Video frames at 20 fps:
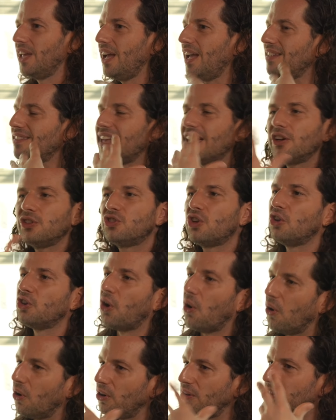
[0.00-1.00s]
It's like a town
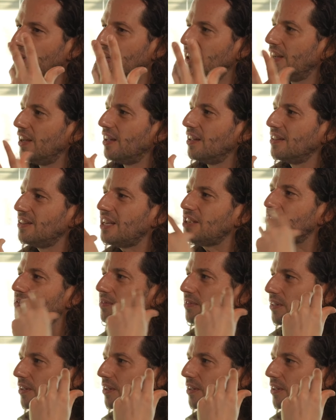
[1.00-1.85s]
hall. It's